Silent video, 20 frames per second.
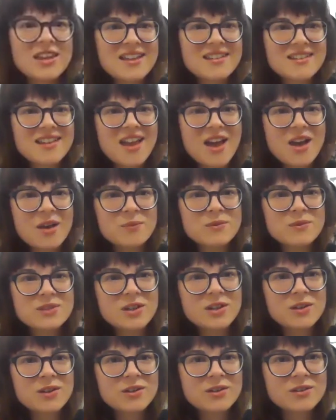yet.
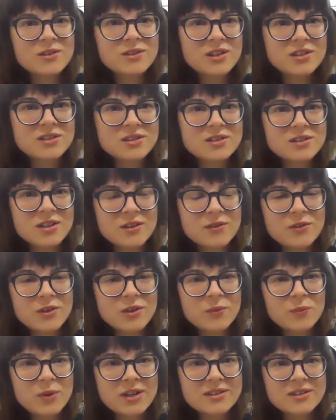So okay. Just if
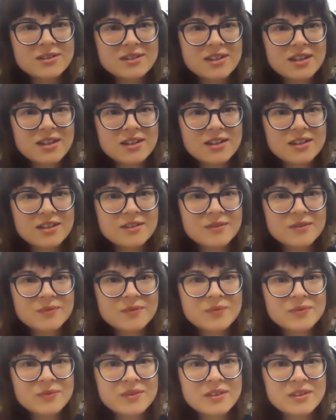you I got a screen.
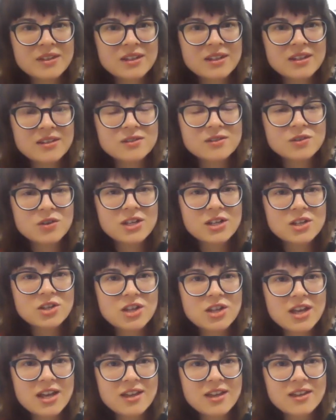Screen
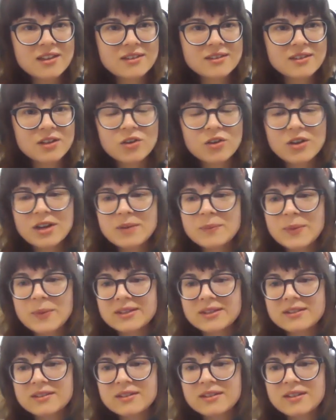share, the yeah. Green
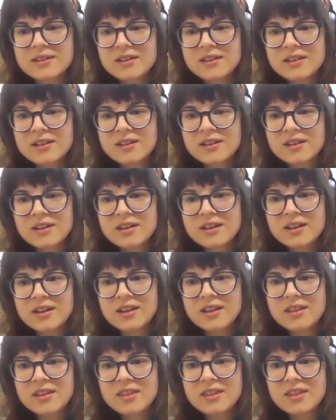button,
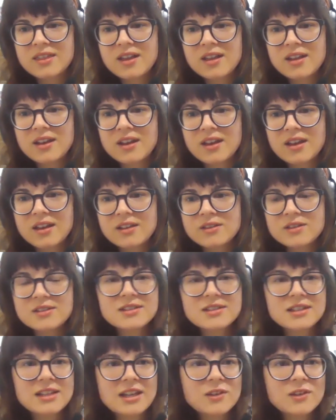then
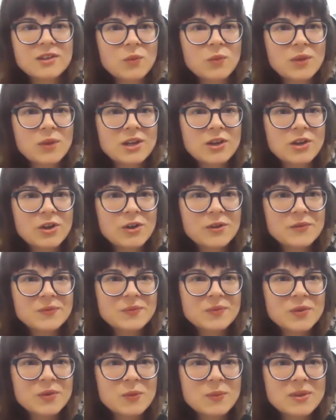just select the window. Right.
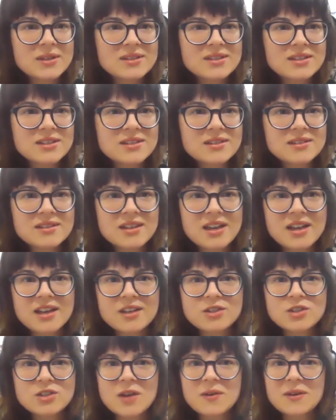You'll be
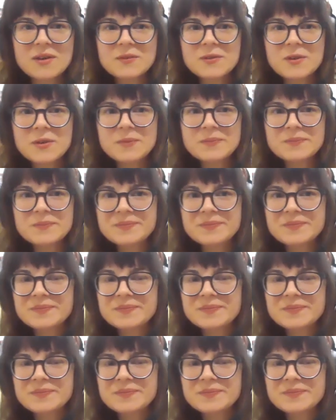sharing from.